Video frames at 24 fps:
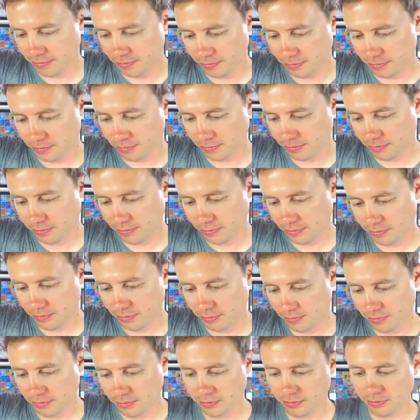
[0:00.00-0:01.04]

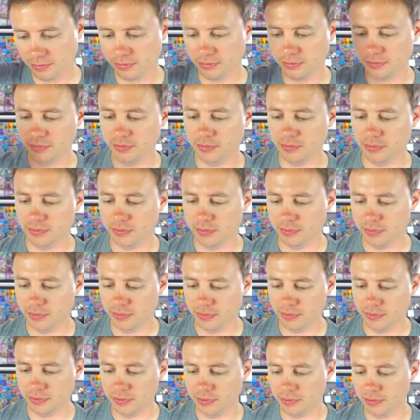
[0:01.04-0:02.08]

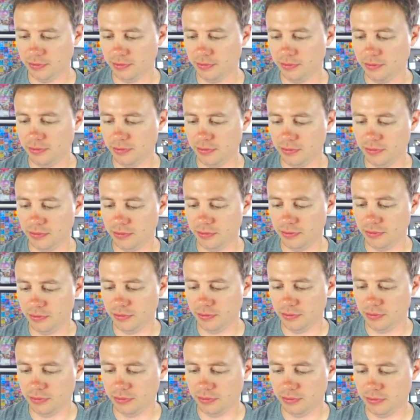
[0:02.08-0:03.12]

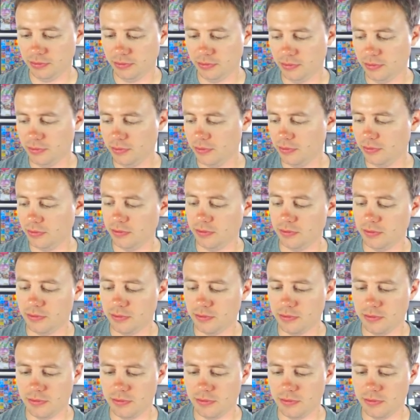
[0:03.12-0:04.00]
Nothing is said.